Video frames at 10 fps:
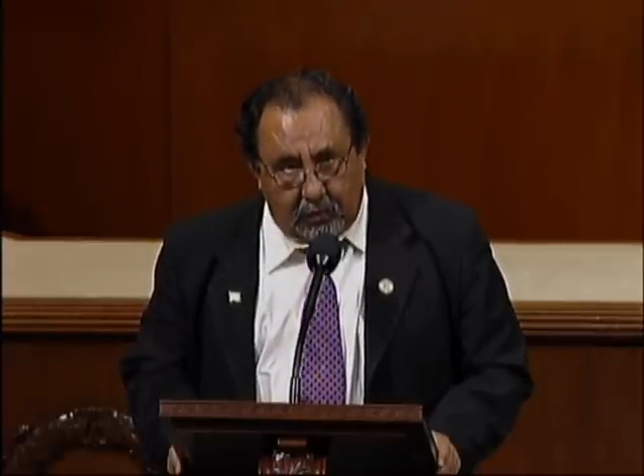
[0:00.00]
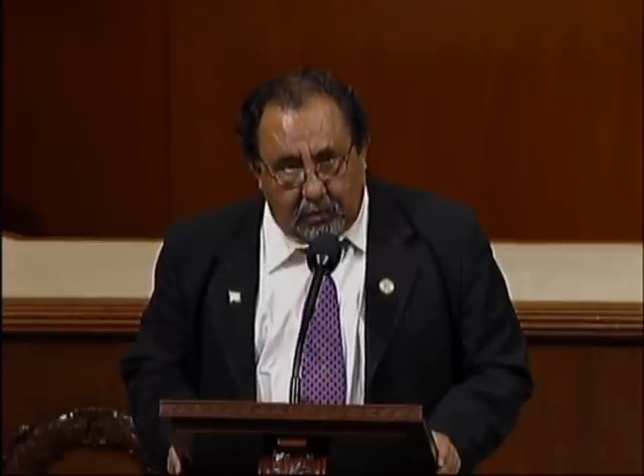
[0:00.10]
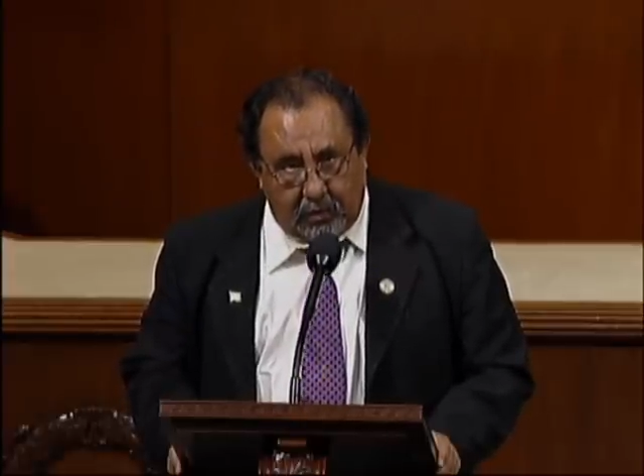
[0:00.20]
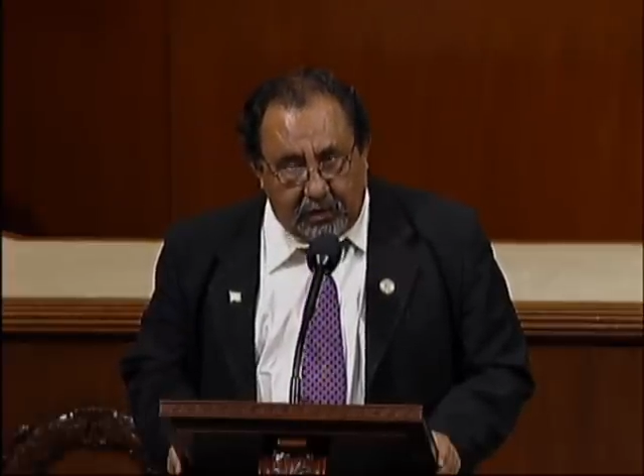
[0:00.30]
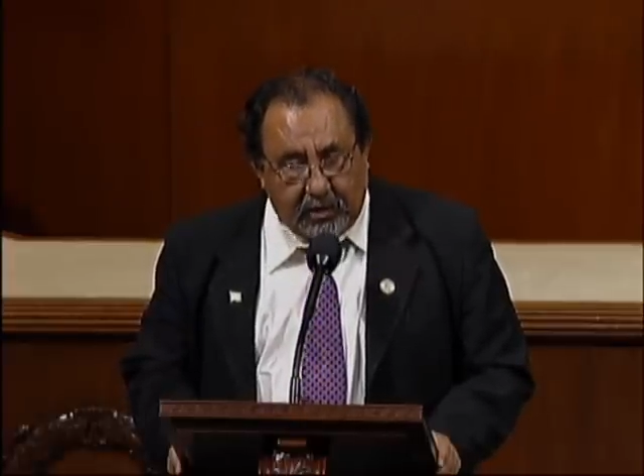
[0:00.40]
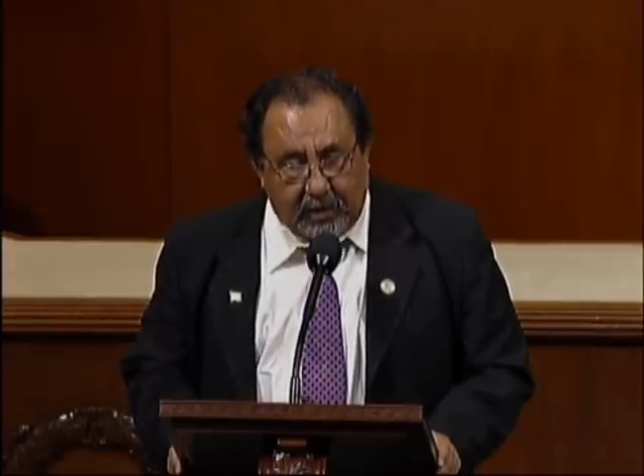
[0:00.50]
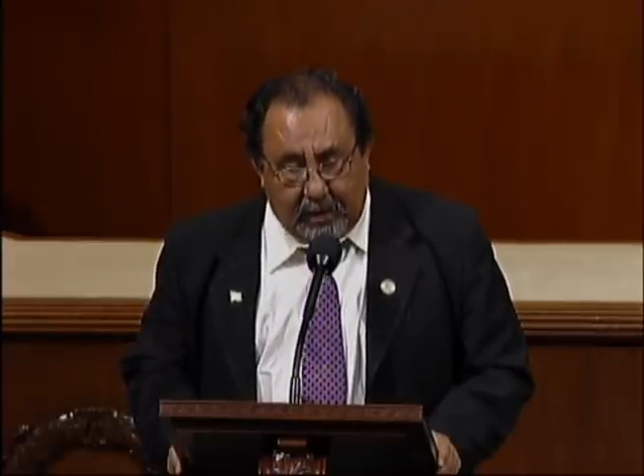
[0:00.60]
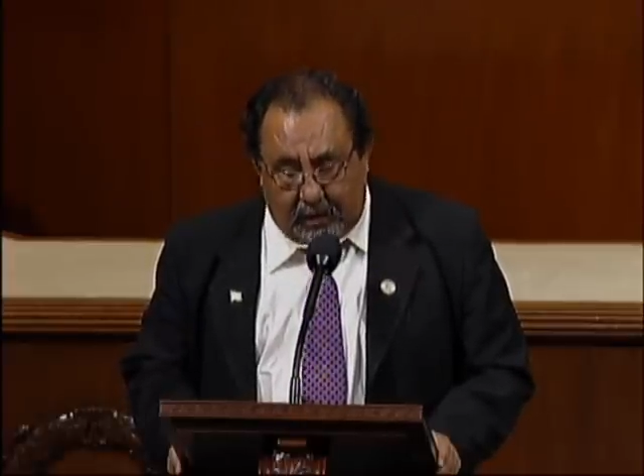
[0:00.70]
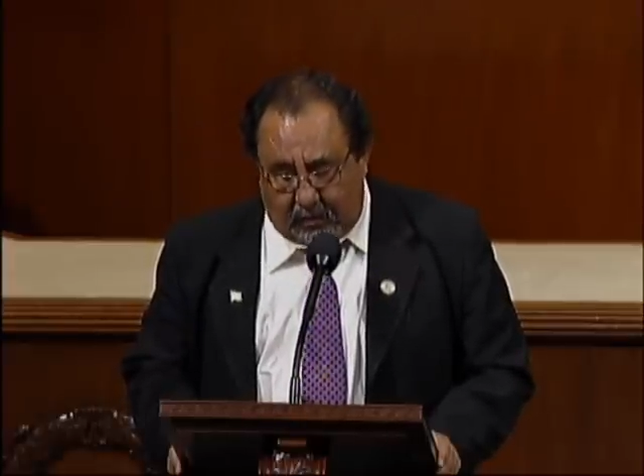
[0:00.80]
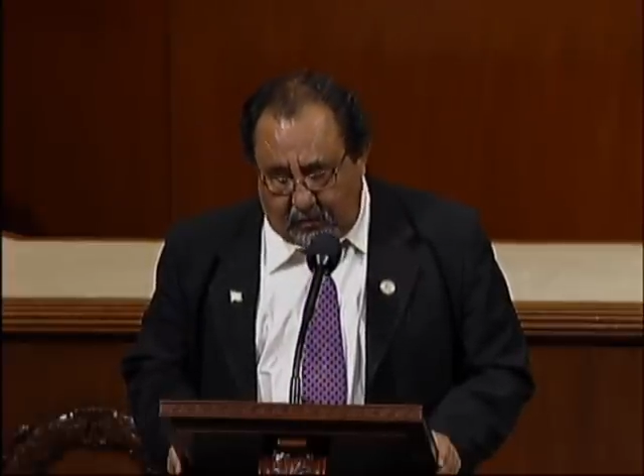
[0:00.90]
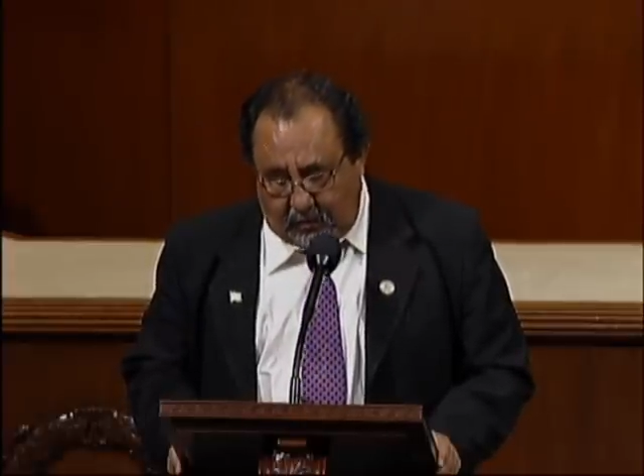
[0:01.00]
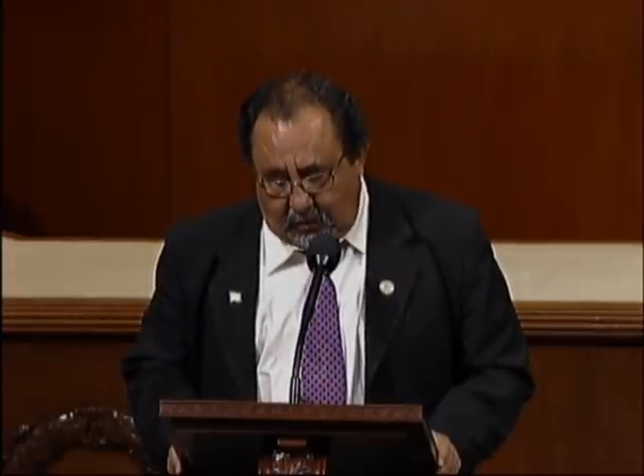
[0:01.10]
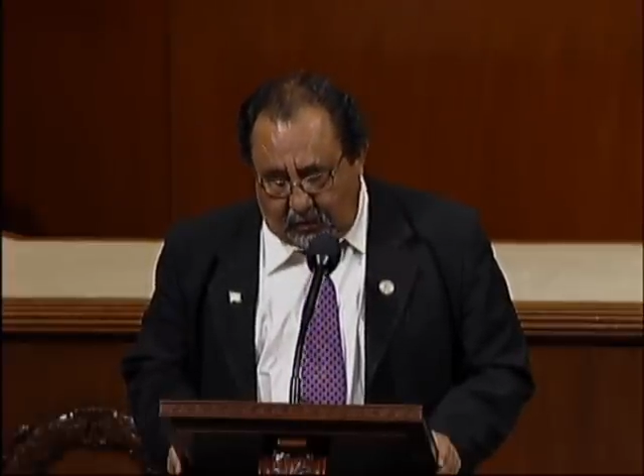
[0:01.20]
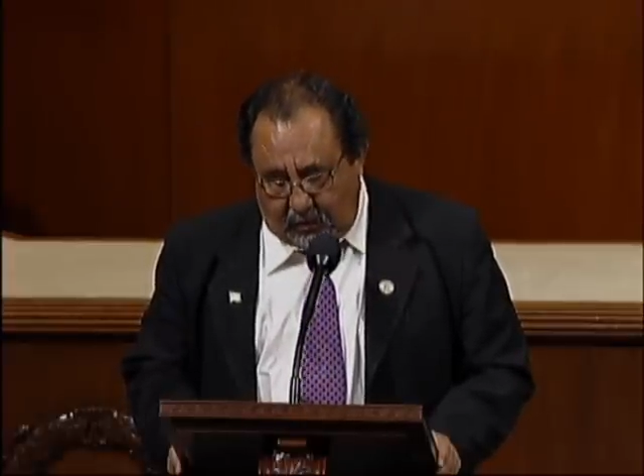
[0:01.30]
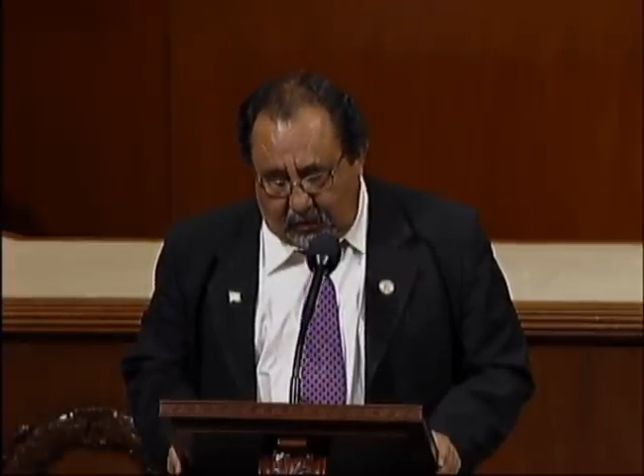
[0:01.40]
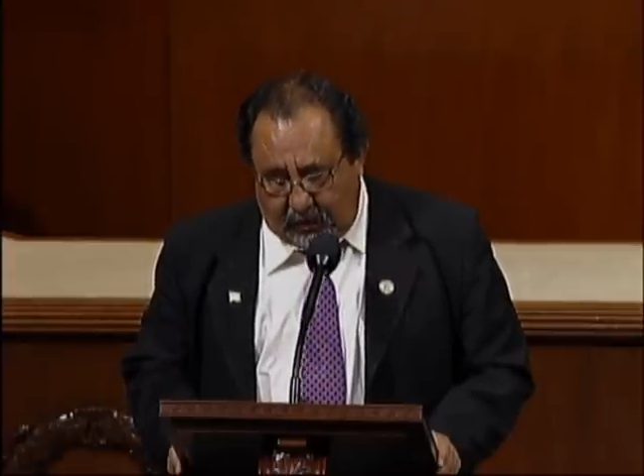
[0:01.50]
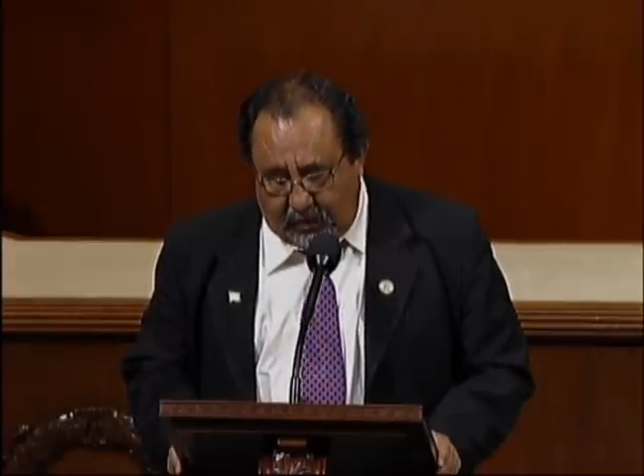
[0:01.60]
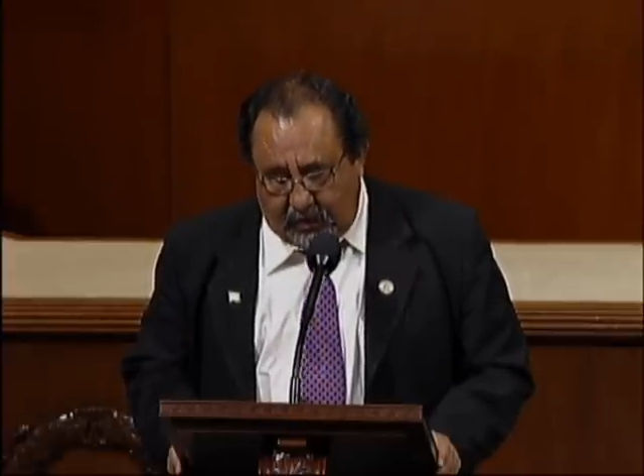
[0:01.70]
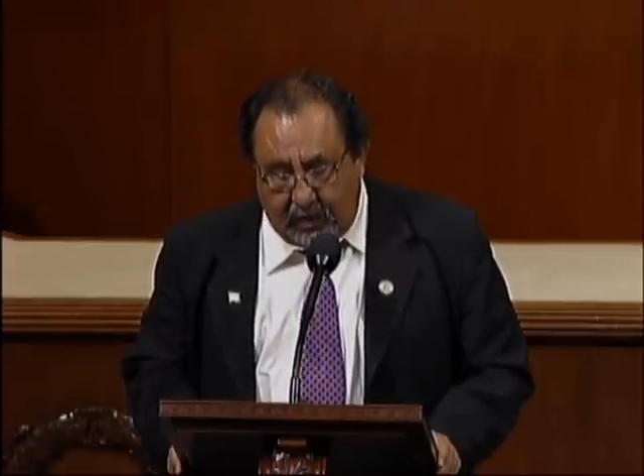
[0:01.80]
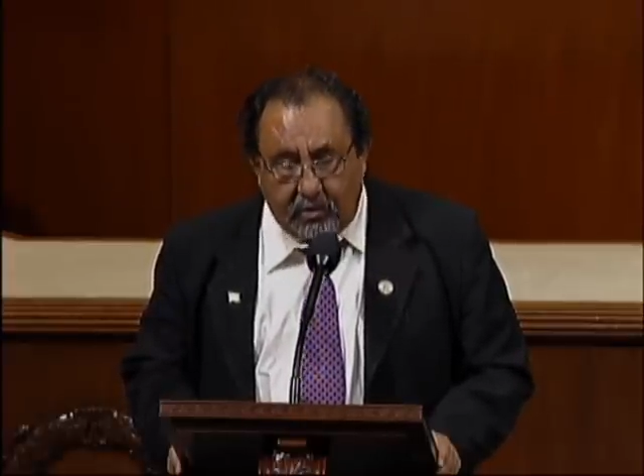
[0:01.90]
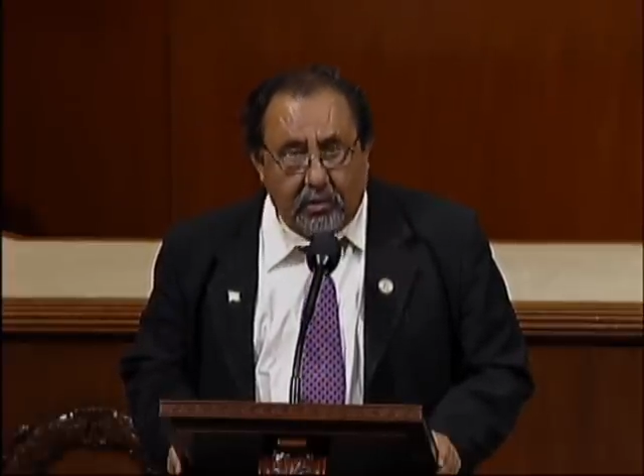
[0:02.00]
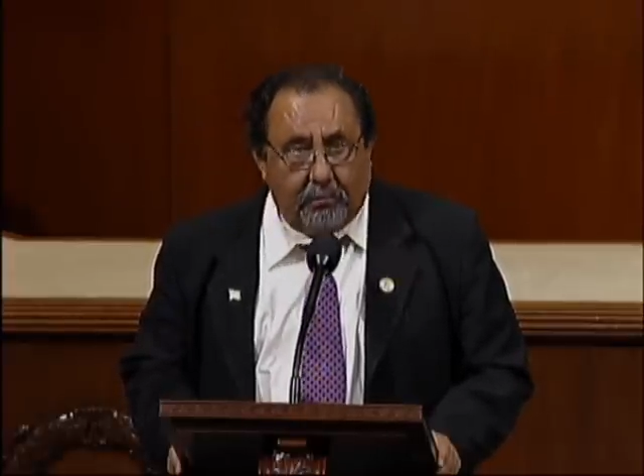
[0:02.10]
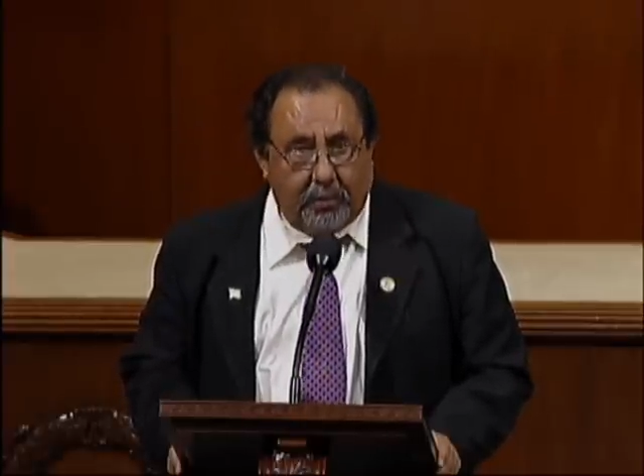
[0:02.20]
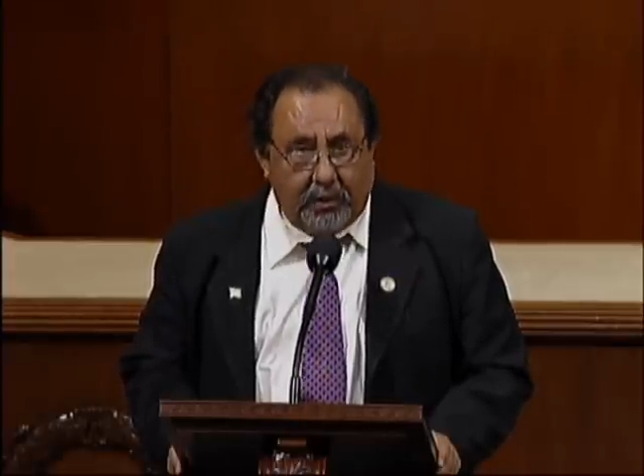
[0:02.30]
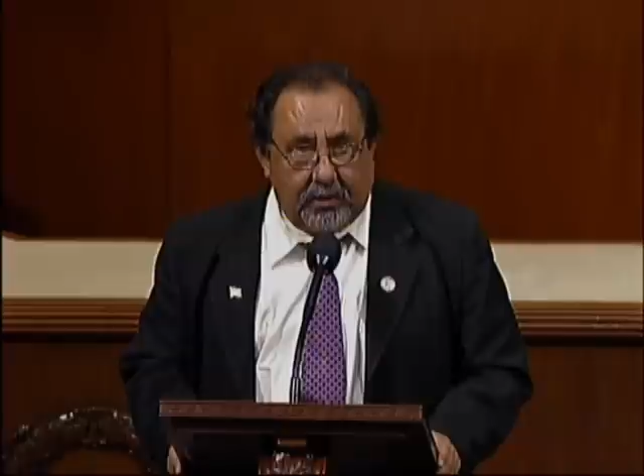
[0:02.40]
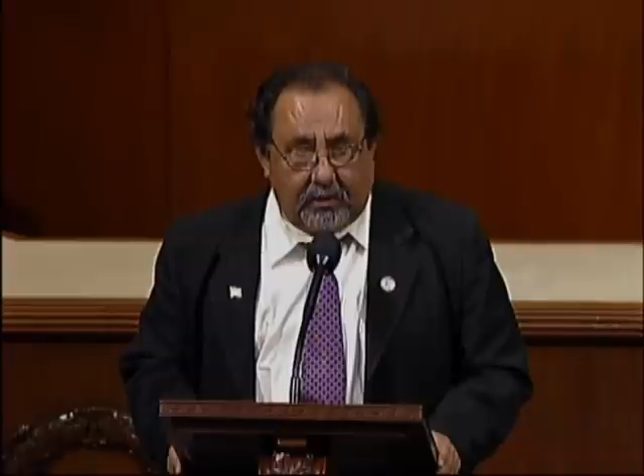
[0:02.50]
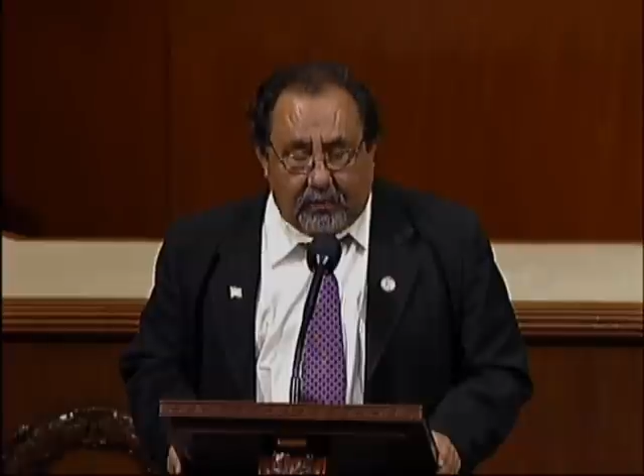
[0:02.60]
to this day, the essential piece